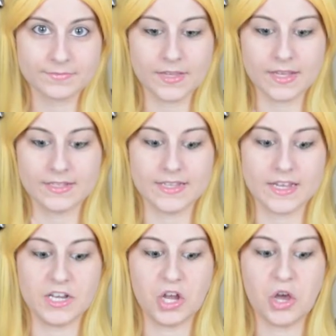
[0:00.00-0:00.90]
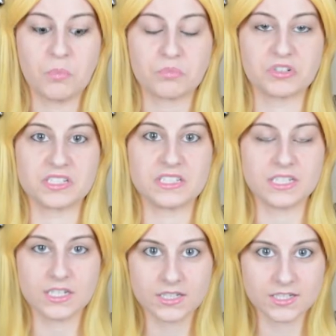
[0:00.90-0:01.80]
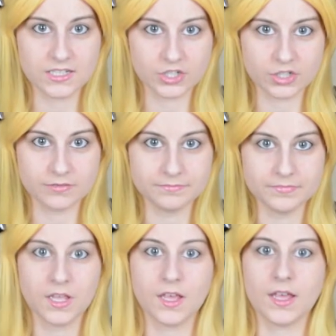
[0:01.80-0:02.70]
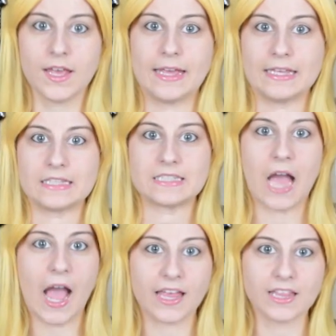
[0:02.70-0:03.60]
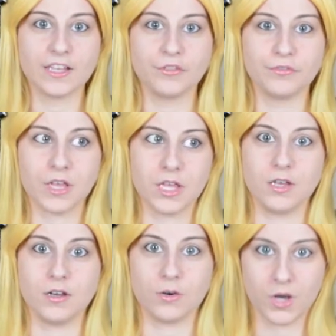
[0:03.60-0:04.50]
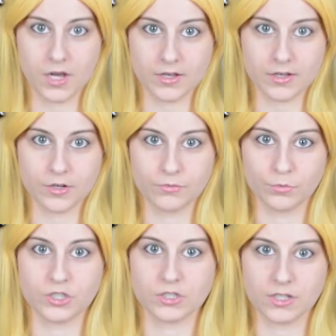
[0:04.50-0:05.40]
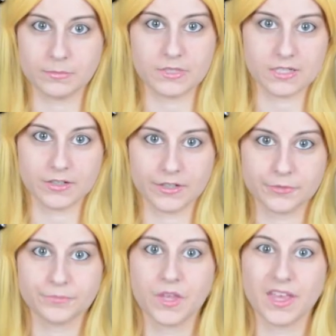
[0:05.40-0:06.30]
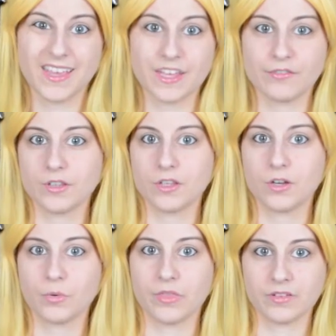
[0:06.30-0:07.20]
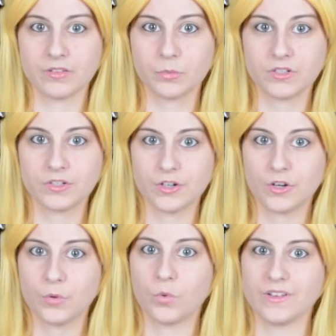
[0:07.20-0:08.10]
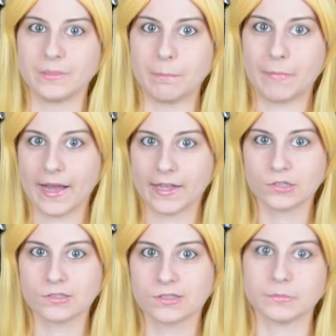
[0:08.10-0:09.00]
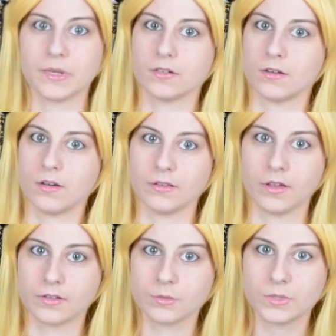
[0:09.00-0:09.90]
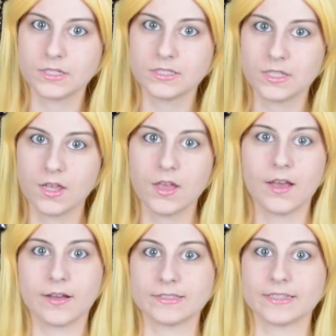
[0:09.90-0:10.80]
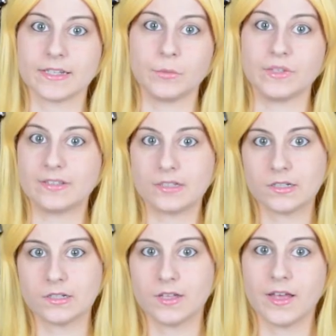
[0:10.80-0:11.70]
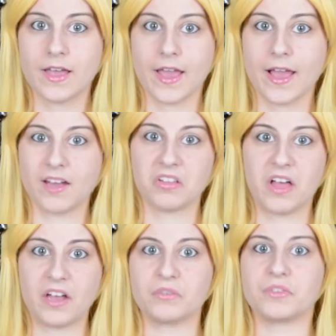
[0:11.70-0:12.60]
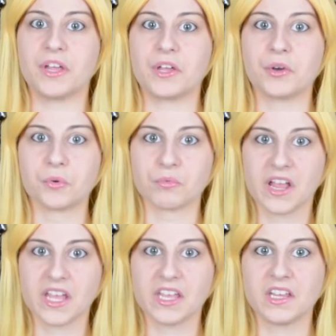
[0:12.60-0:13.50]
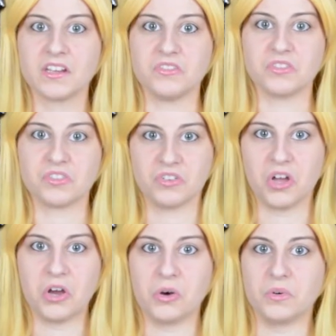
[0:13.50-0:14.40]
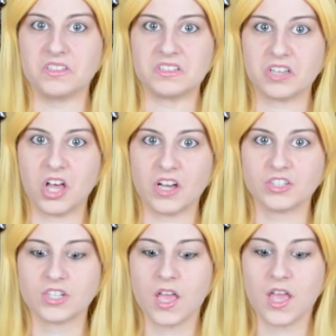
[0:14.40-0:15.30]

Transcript: is in pristine condition and I live in Ohio, which let me tell you, even though this winter was mild compared to all the other ones, i am say we still had a lot of like rain and snow and slush